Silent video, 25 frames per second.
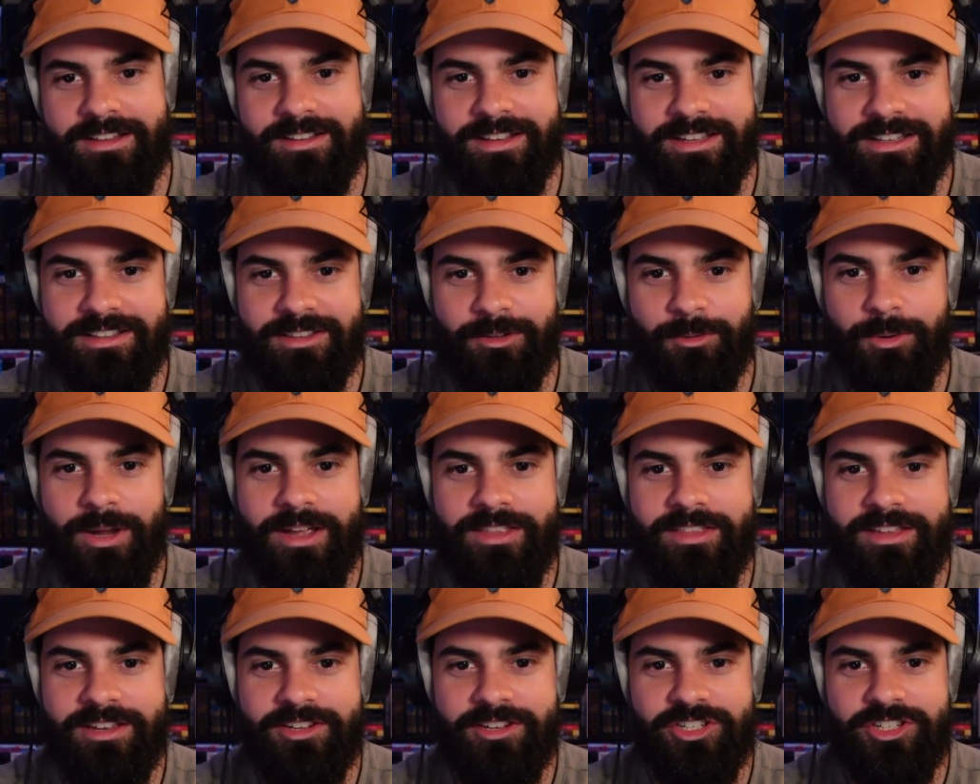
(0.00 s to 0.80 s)
like the
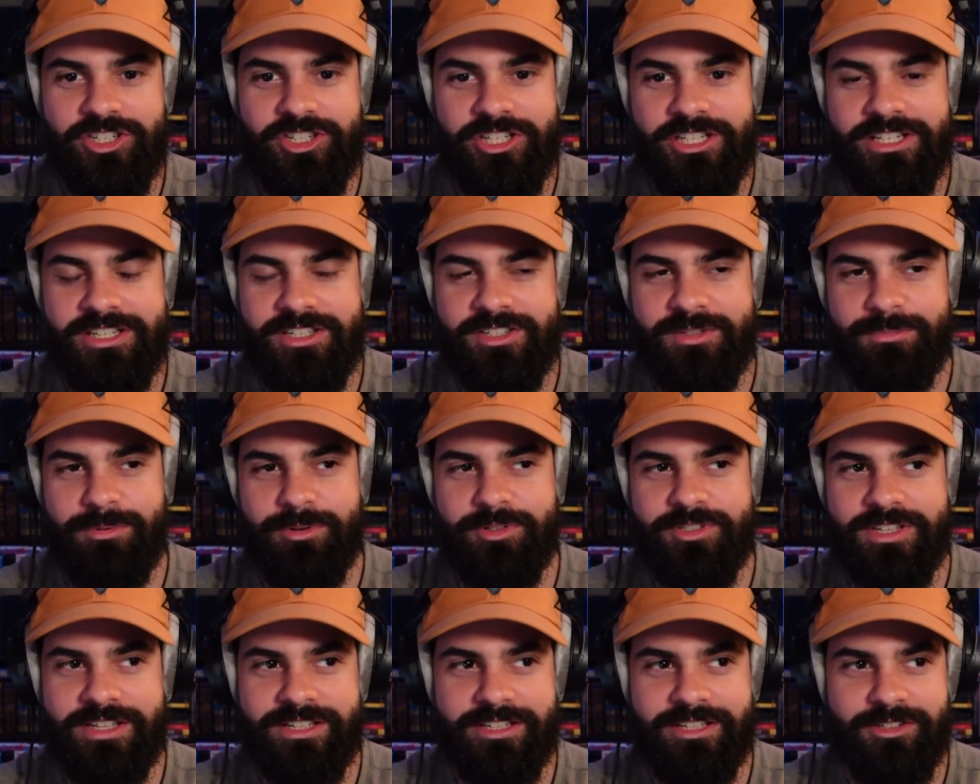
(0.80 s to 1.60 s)
way that she's
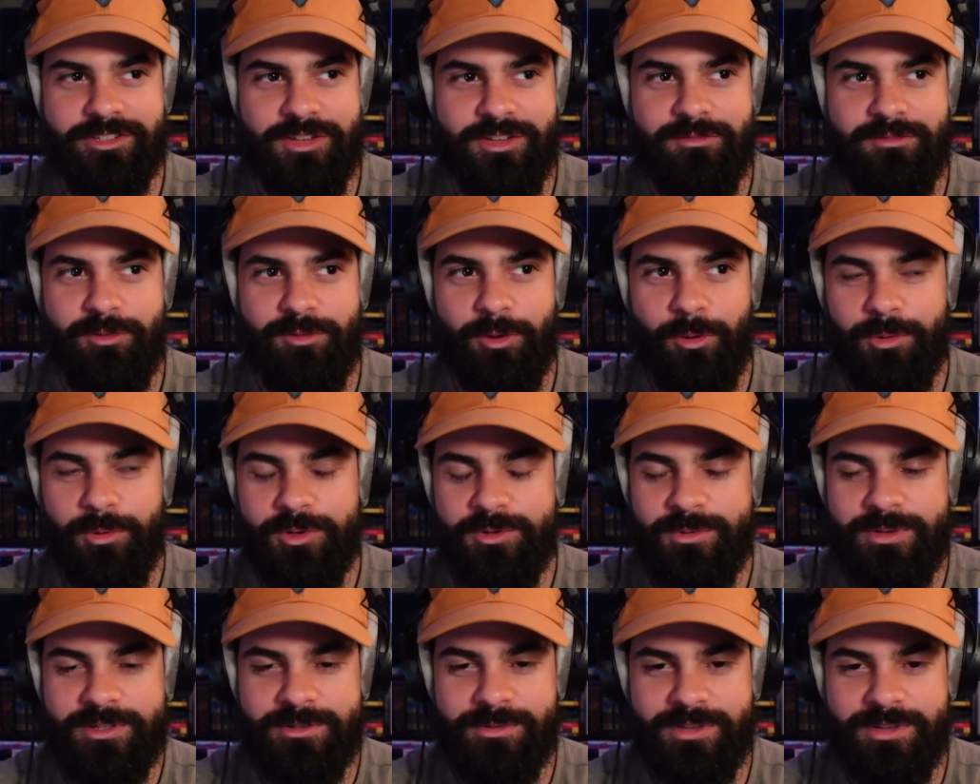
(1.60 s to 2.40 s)
presenting herself
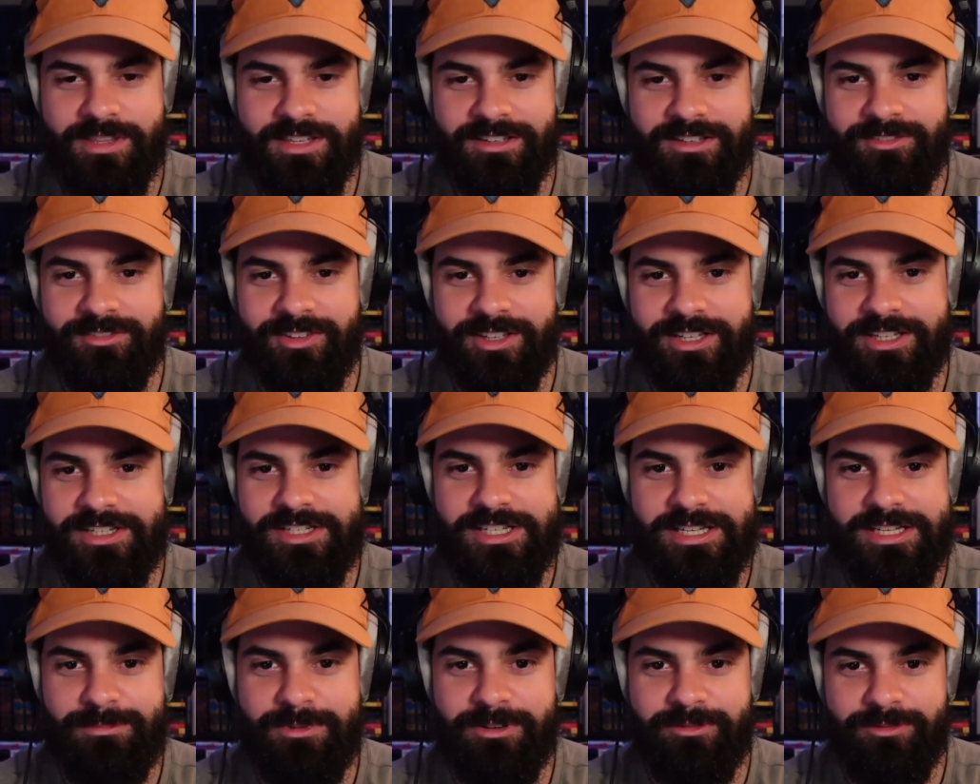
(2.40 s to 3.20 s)
almost makes me think of like a
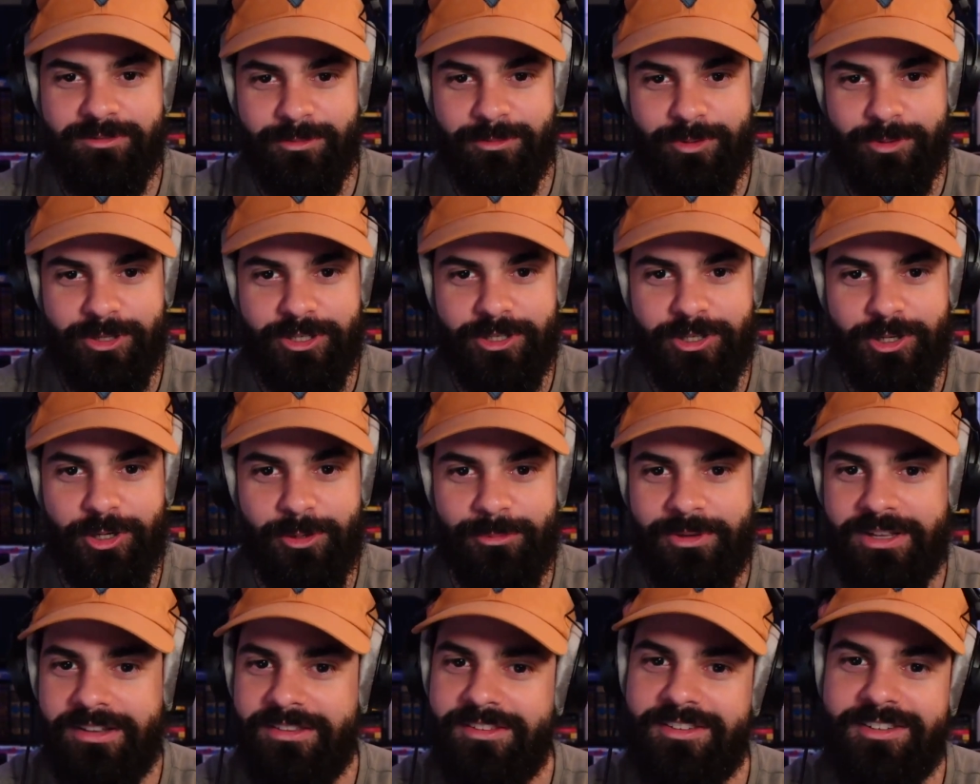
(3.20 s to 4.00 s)
demon from Good
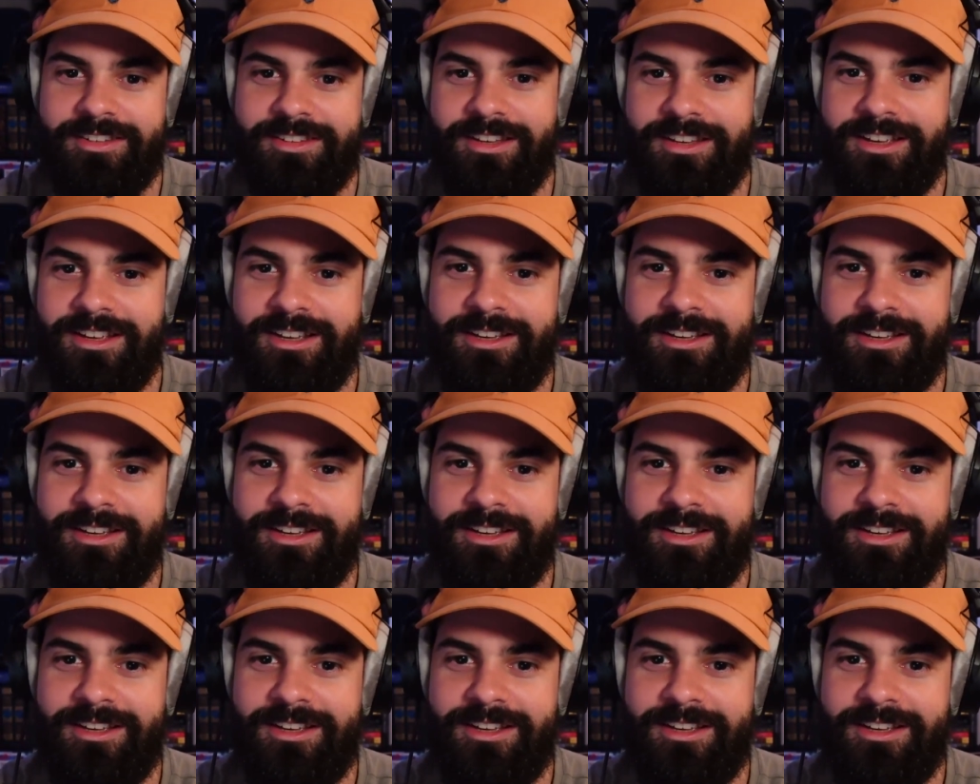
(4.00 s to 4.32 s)
Omens,